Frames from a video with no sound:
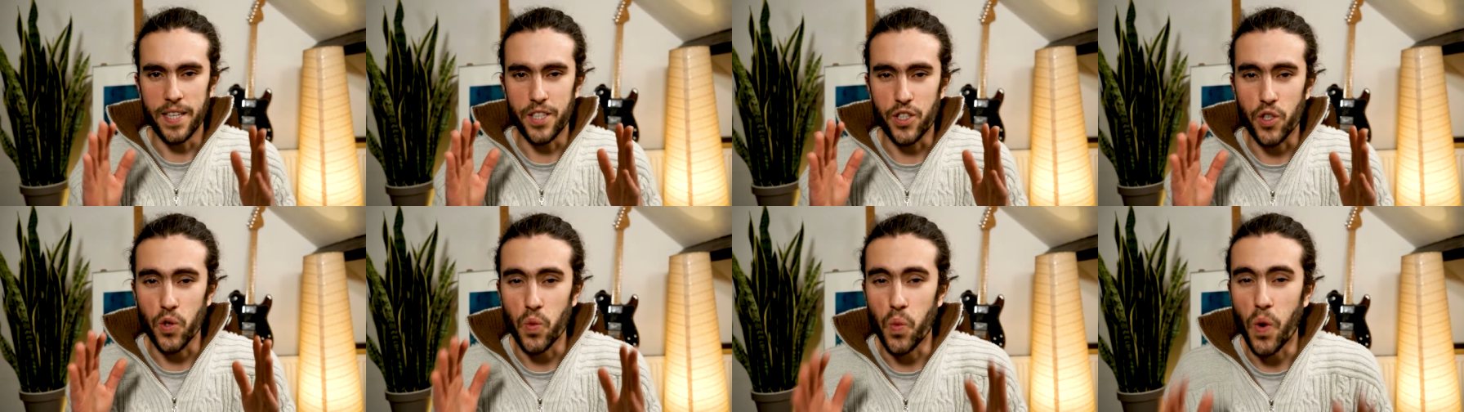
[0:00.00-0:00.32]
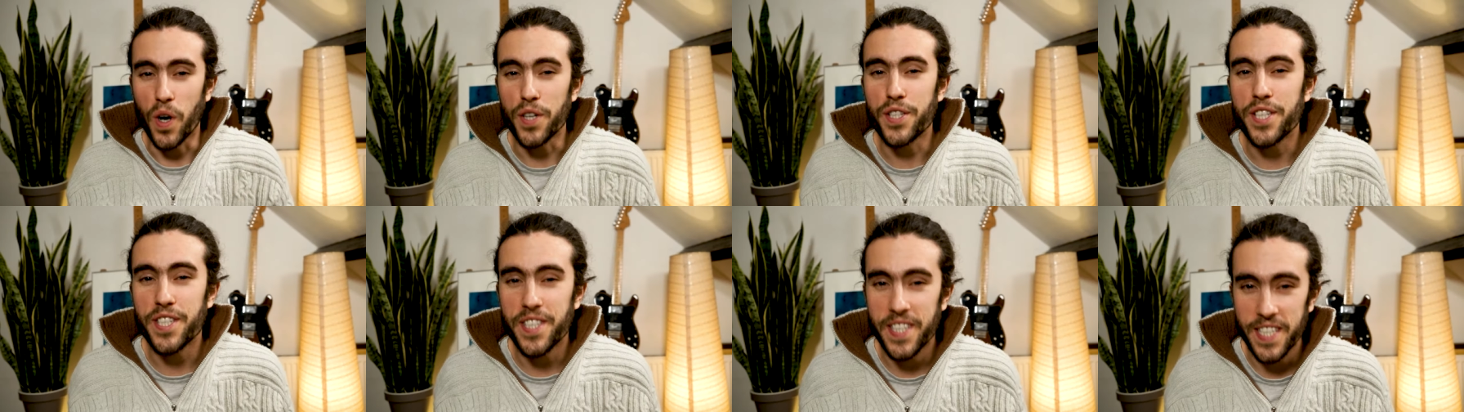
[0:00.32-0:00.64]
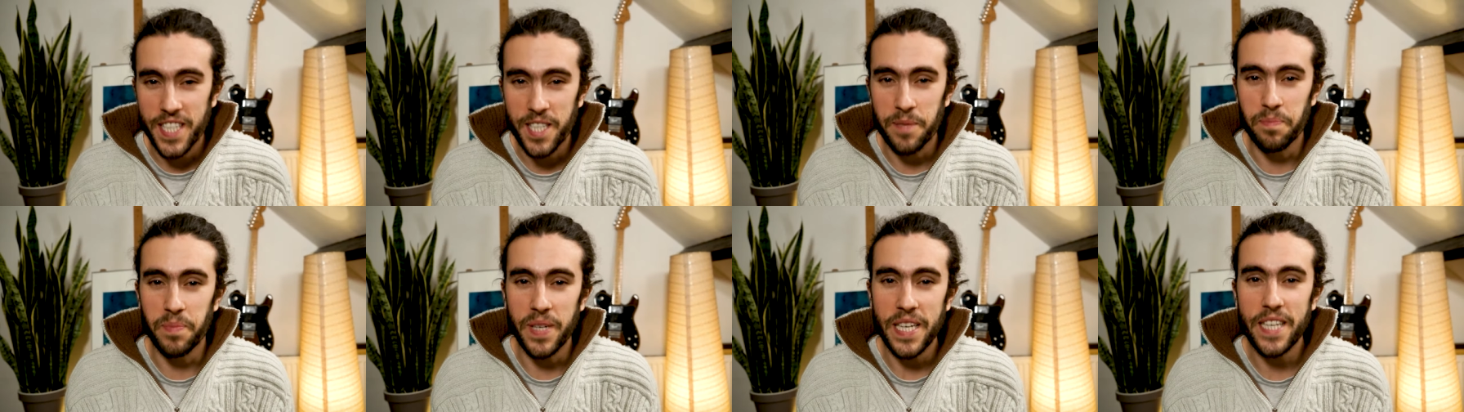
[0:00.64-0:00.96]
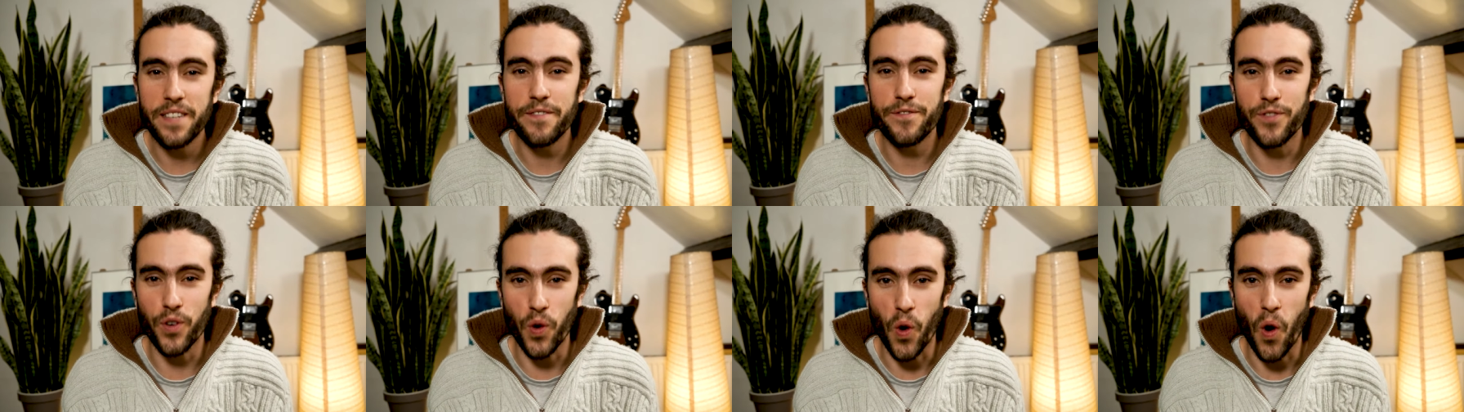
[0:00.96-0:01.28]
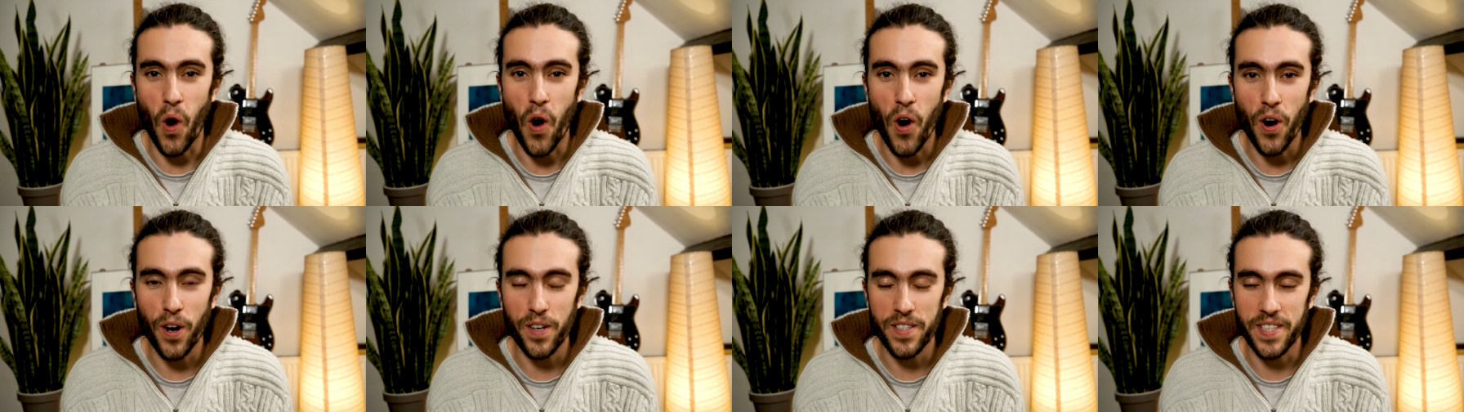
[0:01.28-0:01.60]
And so what does this mean for
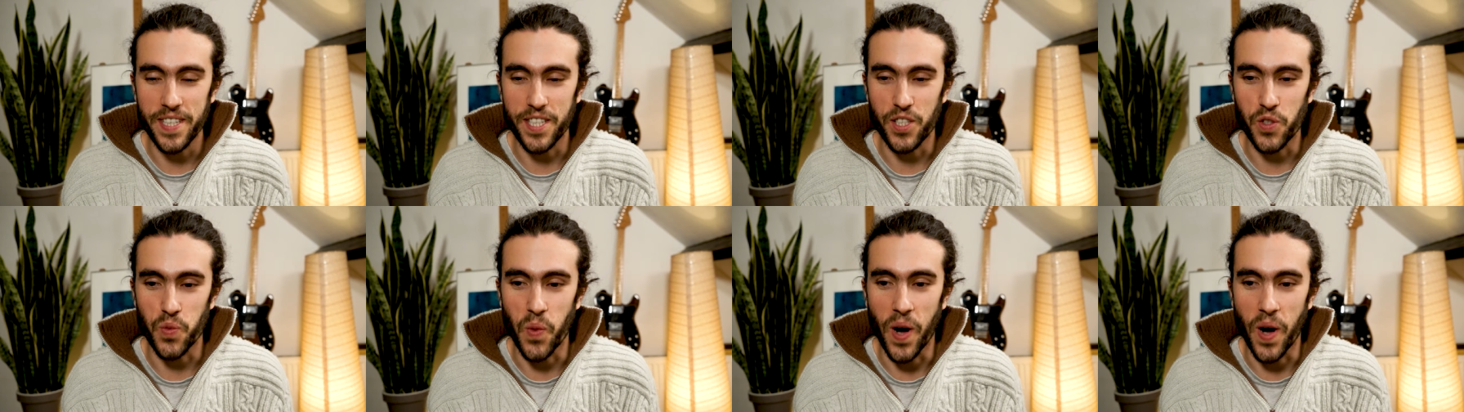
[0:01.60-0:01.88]
artists?